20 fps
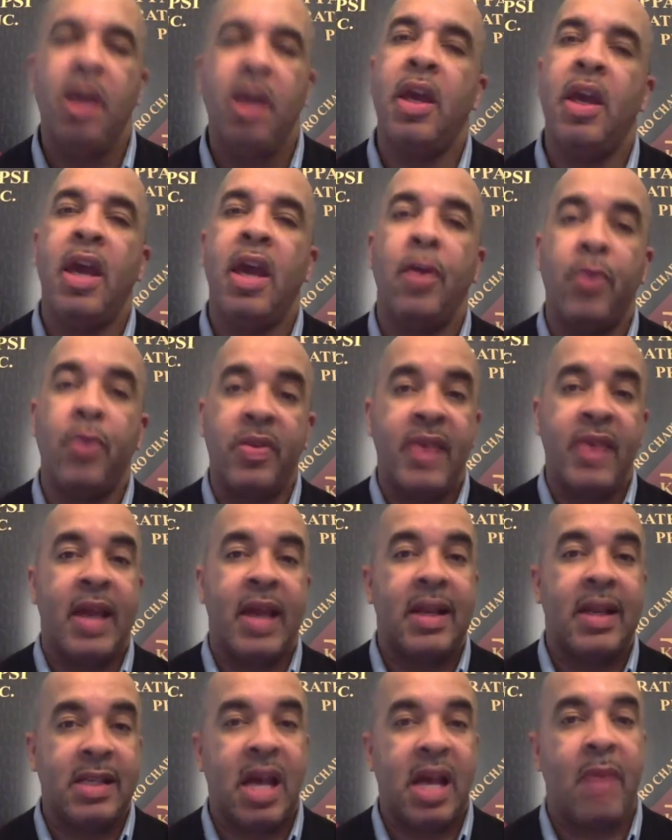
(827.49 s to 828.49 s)
And when
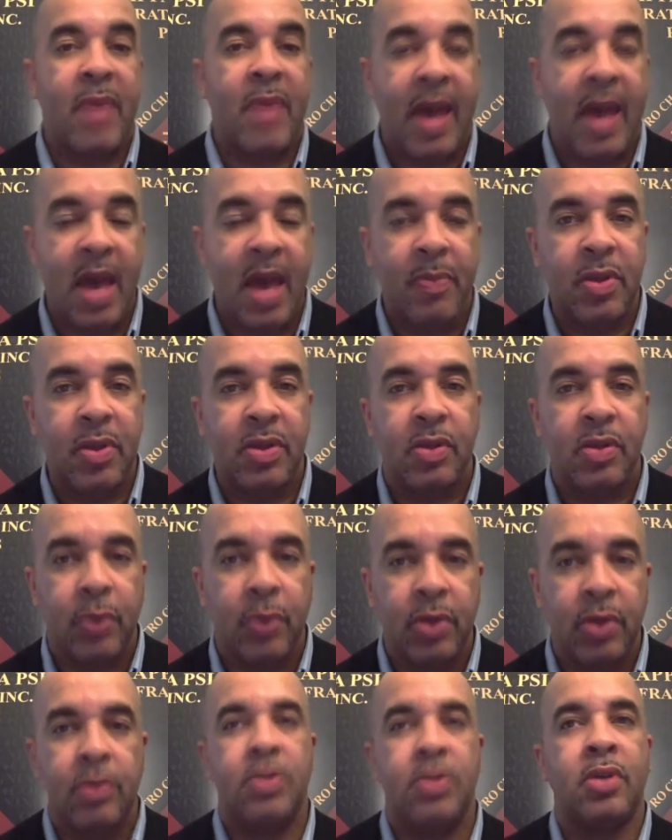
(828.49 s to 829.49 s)
that time happens, when
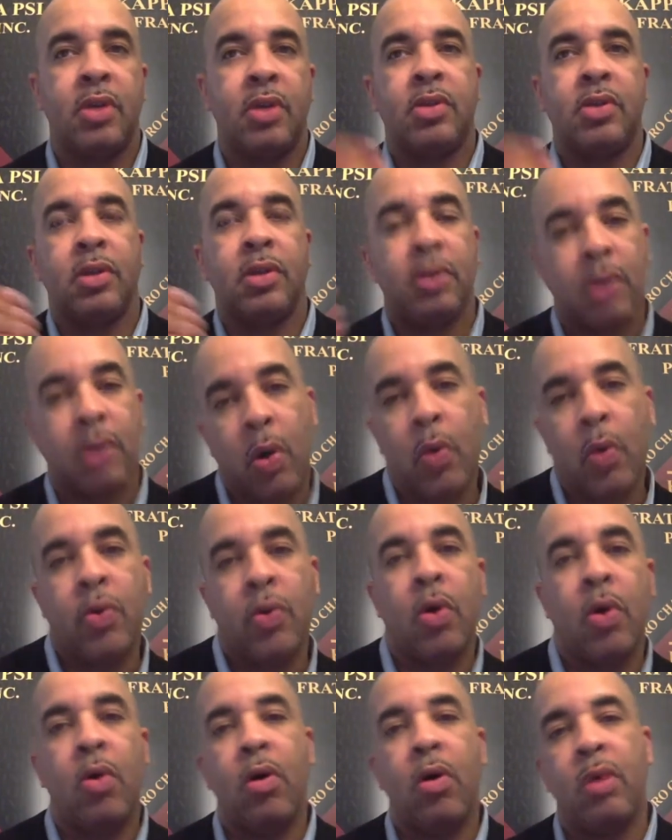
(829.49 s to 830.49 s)
you start to load
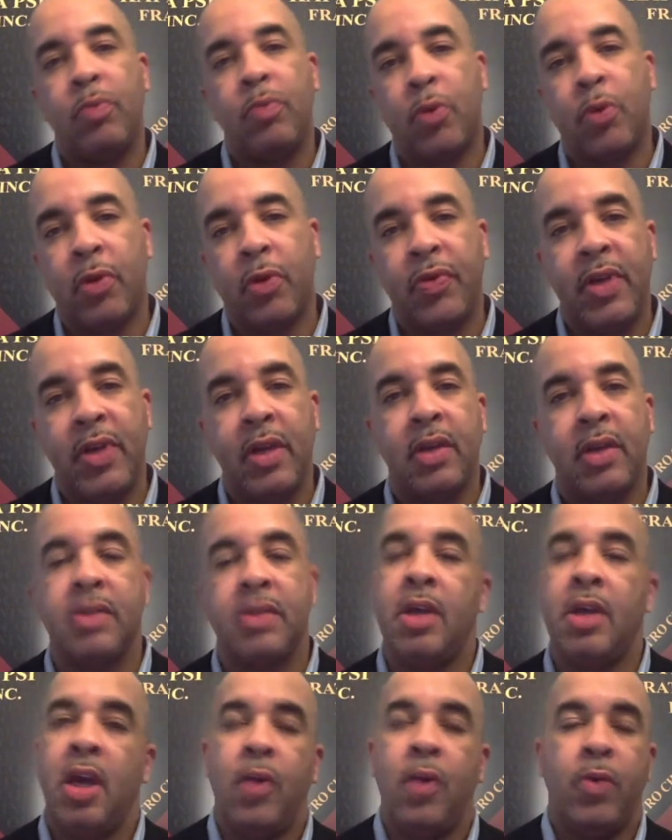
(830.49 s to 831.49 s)
on more things,
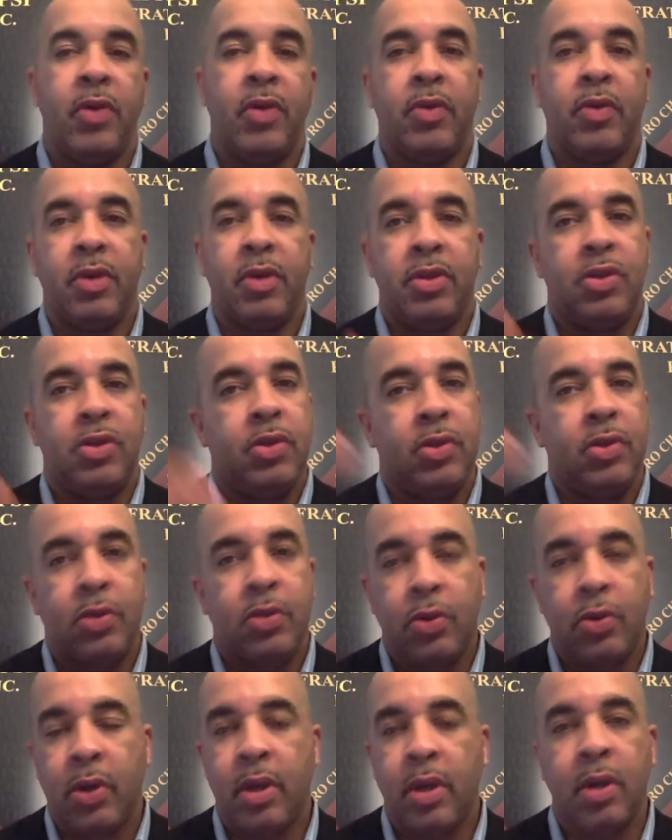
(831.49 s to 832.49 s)
whether it's
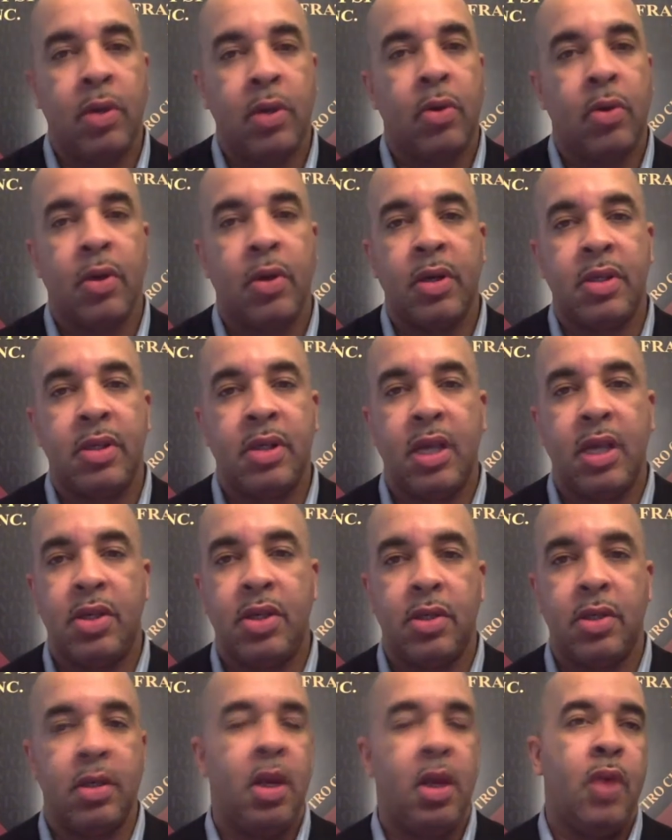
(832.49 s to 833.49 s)
joining an
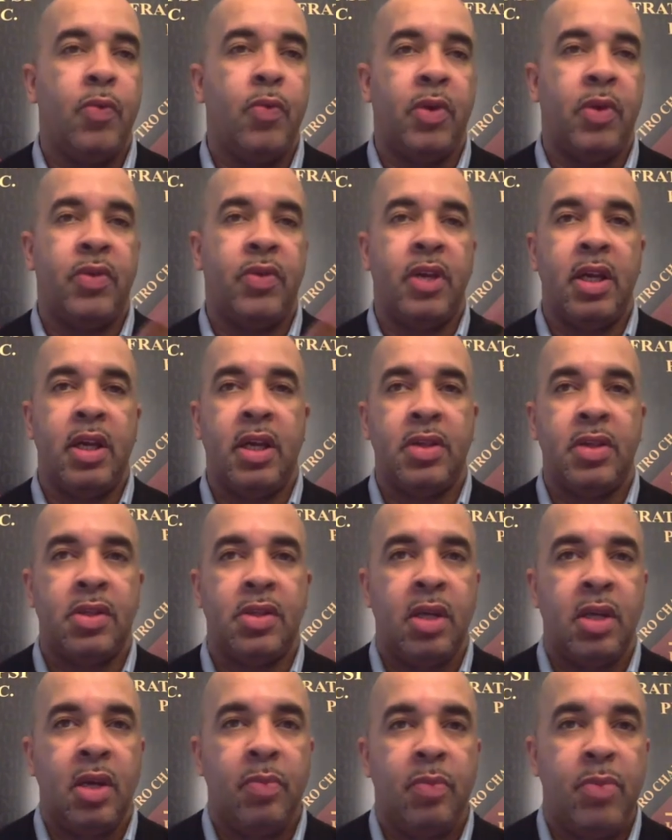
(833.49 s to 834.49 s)
organization, whether it's
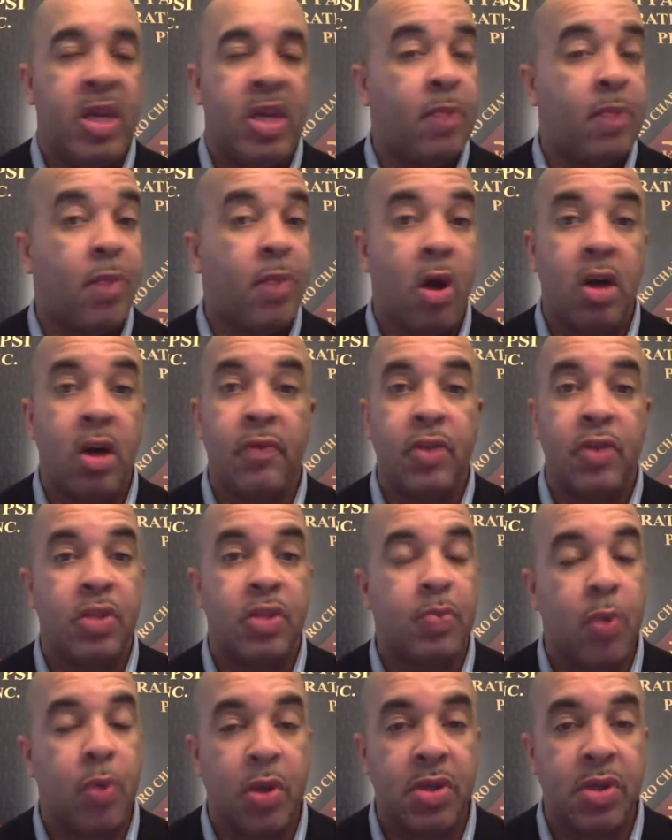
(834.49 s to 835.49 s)
being part of a
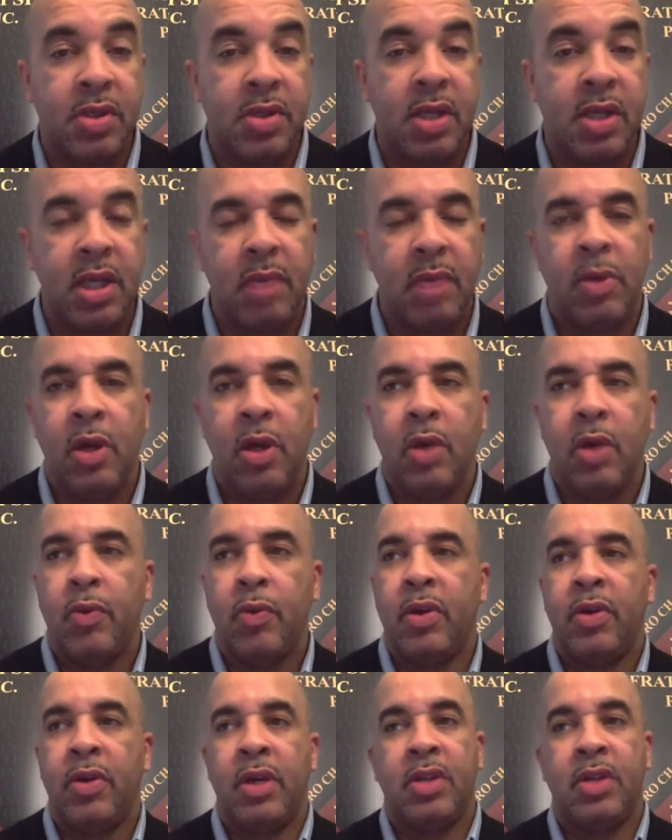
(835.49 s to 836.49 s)
sports team,
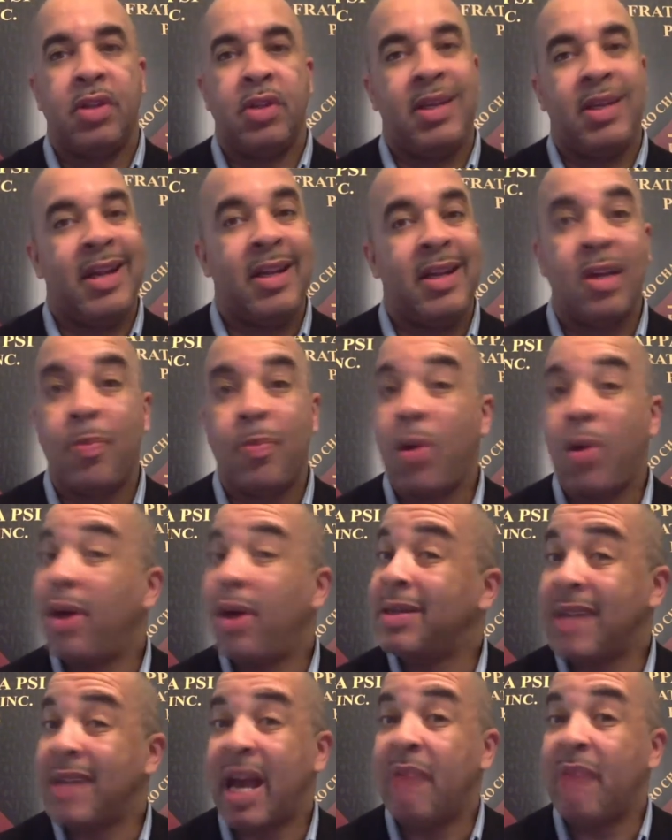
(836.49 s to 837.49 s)
whether it's getting a
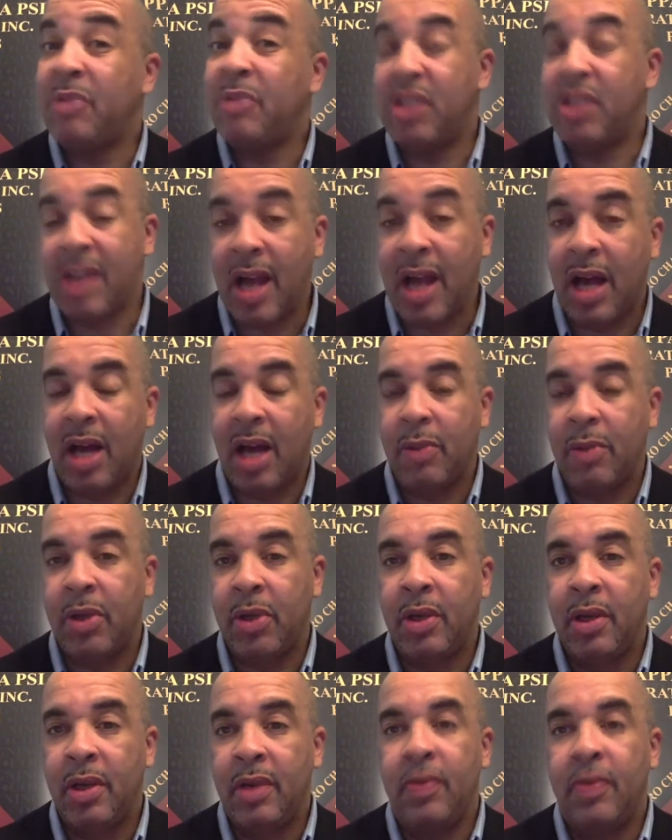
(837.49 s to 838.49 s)
part-time job,
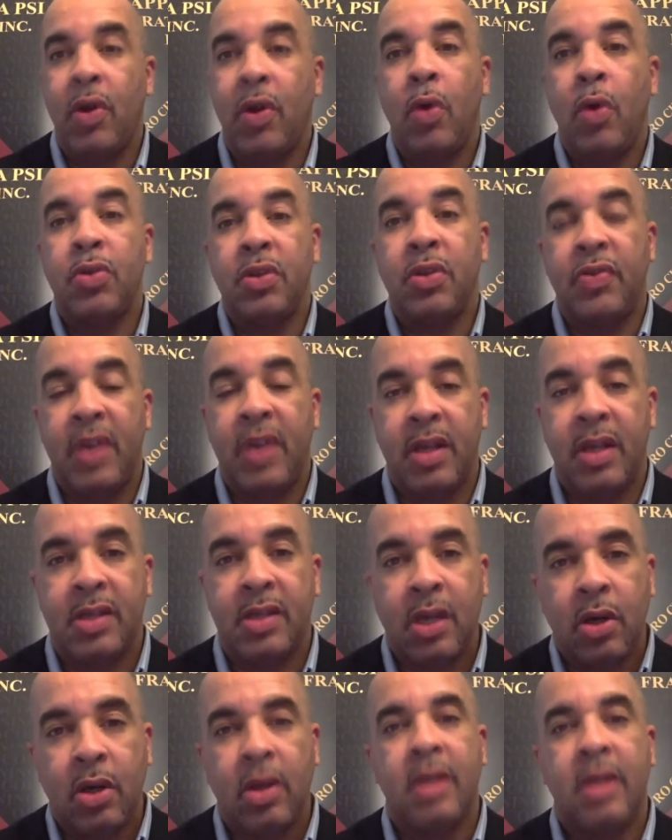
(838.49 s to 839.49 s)
those are things that
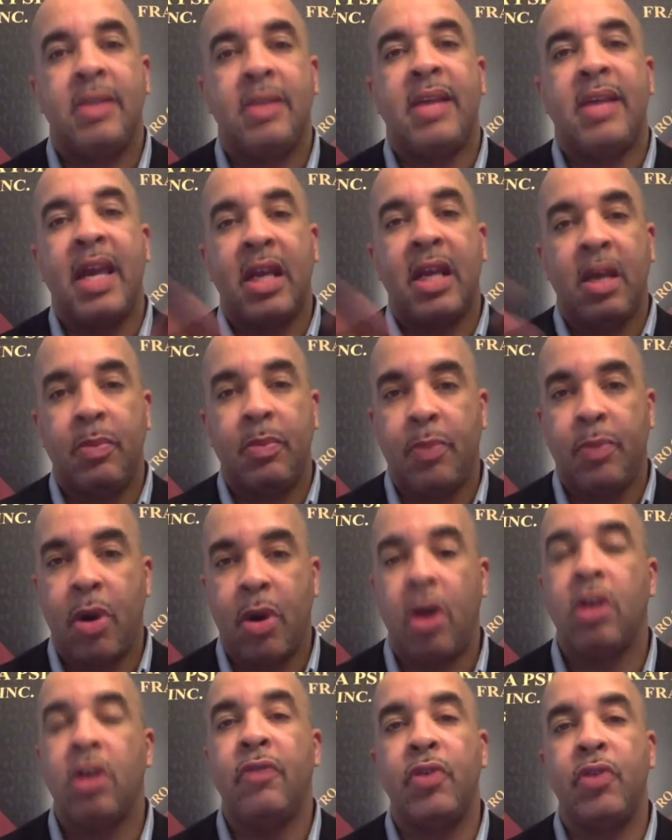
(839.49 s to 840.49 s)
are going to take up
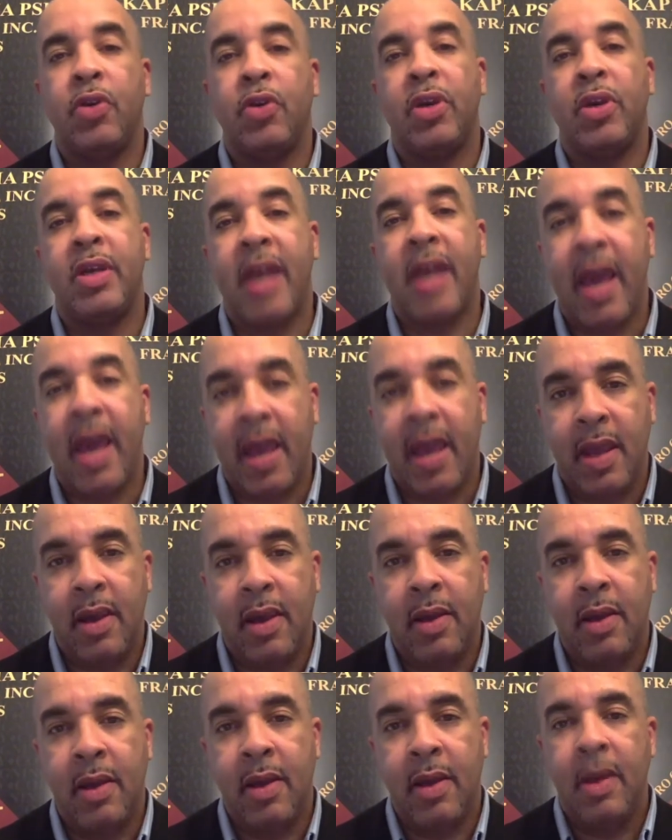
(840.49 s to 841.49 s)
part of your day.
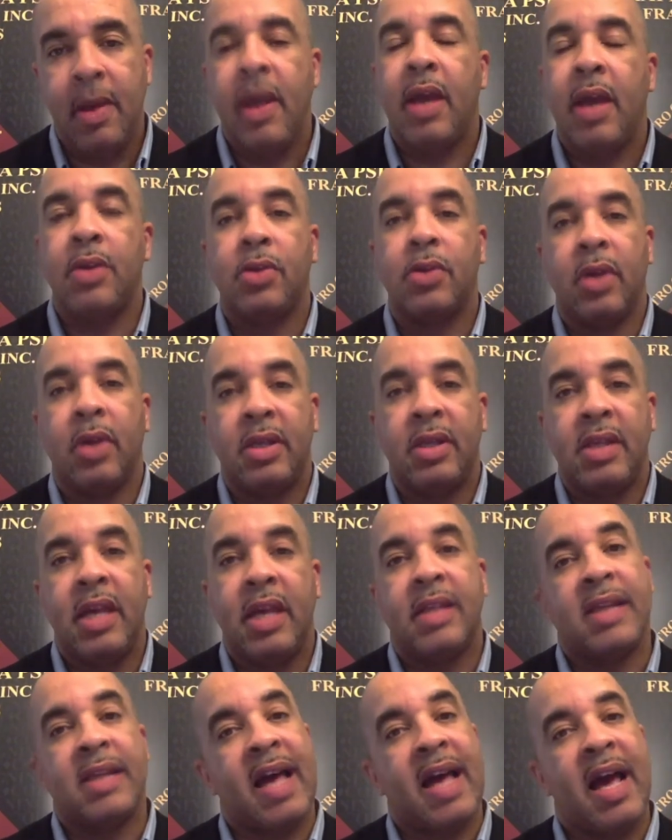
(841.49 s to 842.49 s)
And it's going to take
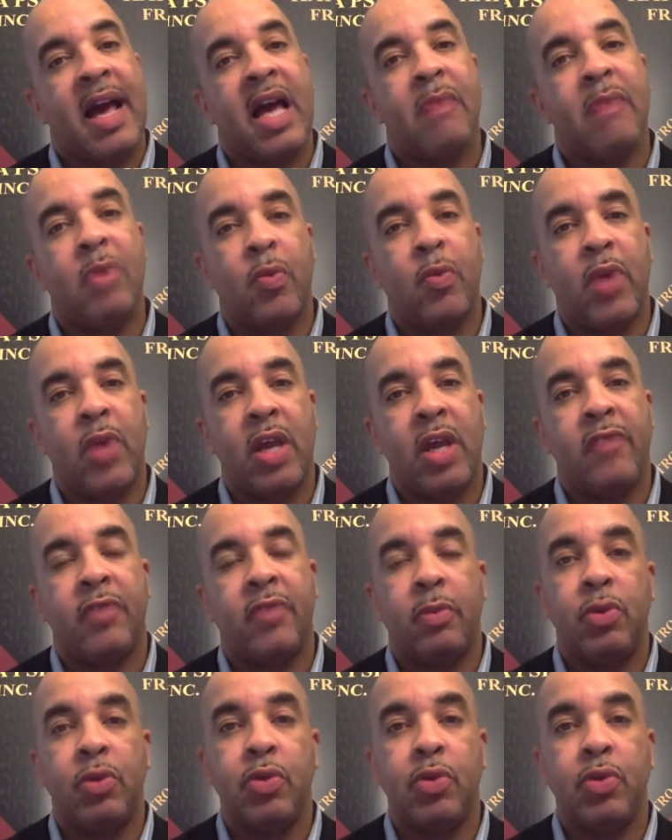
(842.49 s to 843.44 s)
time away from you